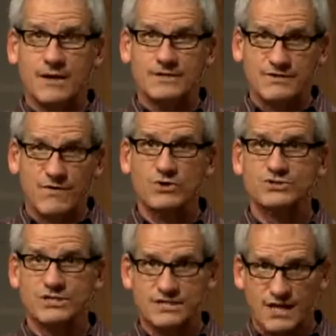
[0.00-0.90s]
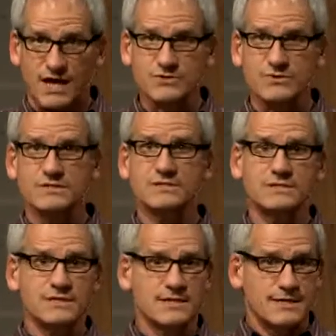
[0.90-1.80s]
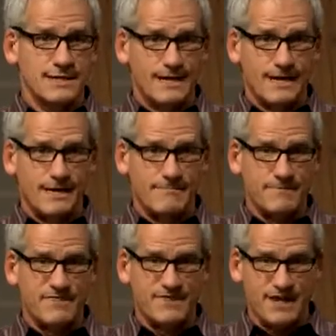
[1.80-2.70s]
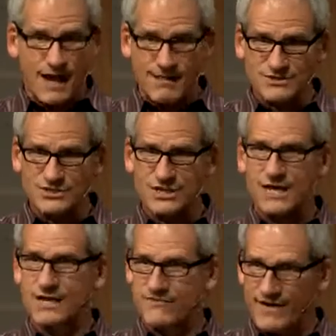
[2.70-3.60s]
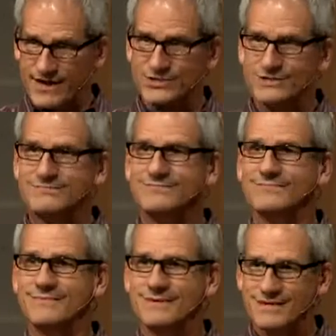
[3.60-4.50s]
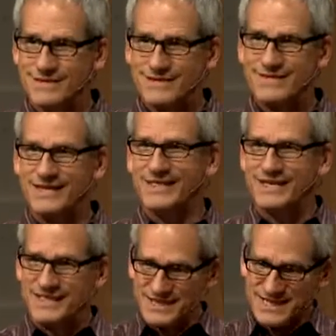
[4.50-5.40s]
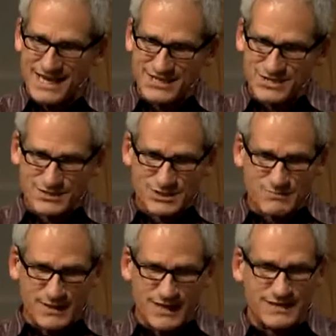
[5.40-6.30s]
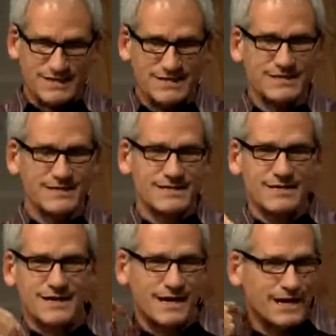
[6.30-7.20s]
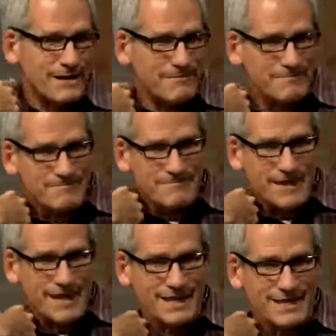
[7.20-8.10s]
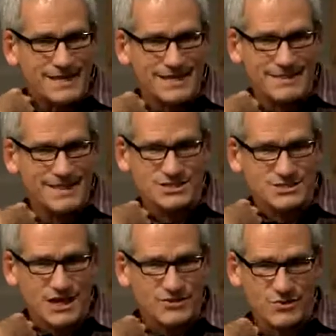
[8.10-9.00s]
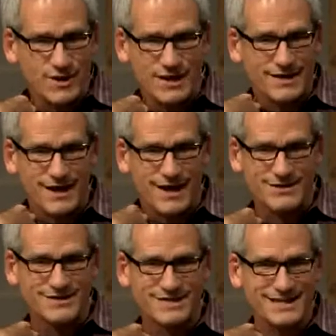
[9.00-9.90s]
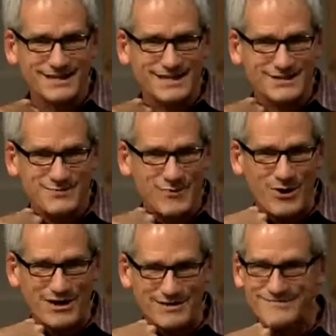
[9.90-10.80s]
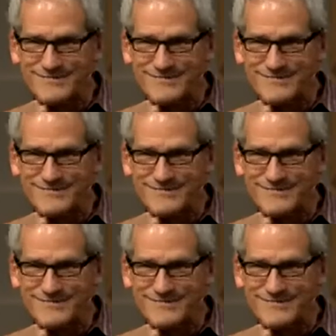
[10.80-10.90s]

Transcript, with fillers: devotion and doctrine, um, theology and affection. They, they, they tend to split, um, and that's not the way God intended it to work